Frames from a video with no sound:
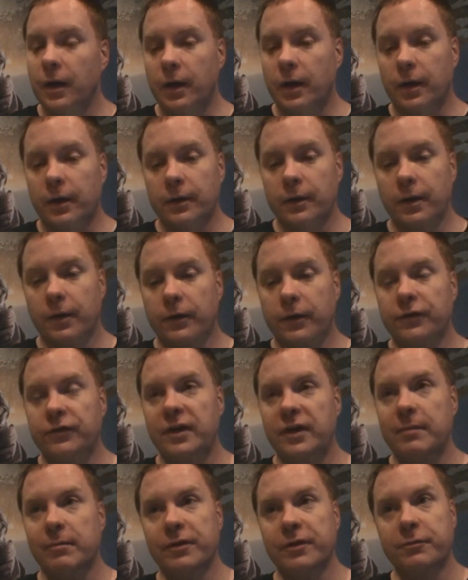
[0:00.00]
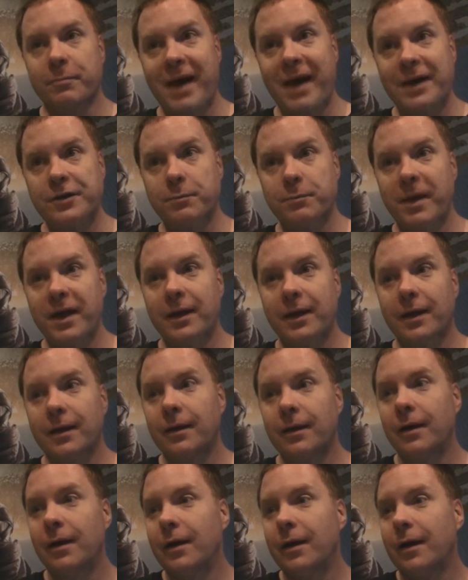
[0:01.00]
The seamless
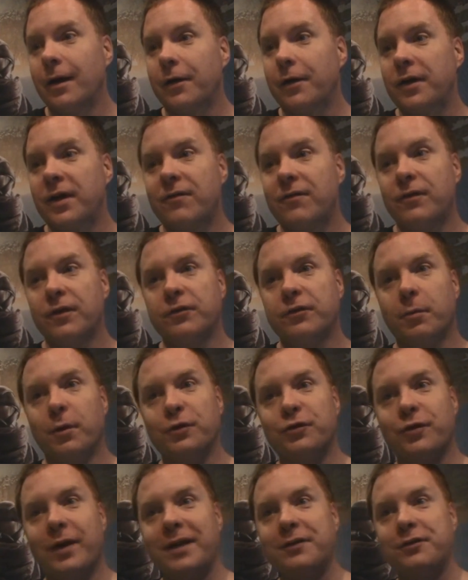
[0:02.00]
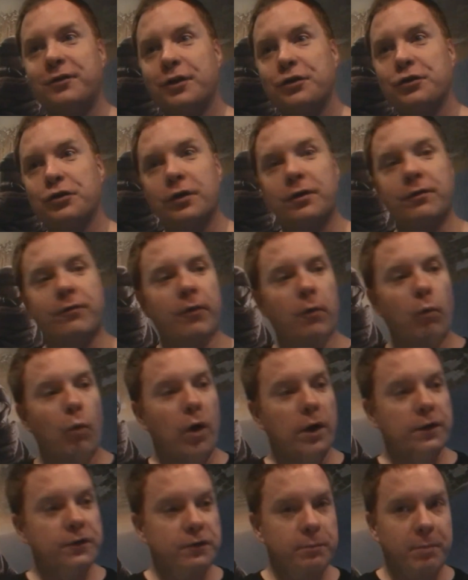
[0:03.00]
matchmaking, the invisible transition from
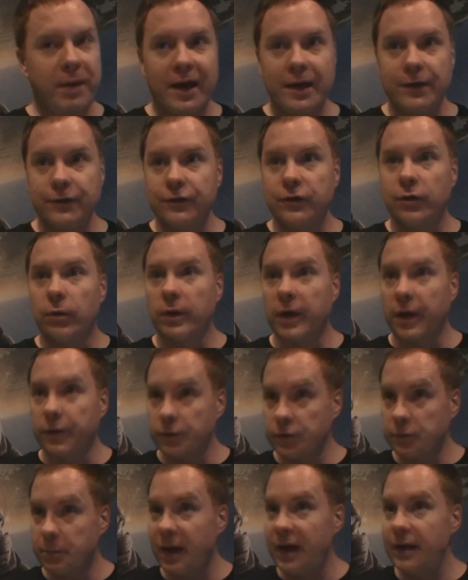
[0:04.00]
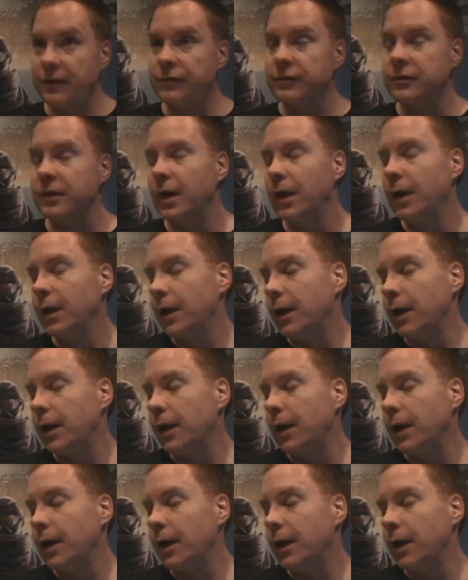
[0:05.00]
one space to another space.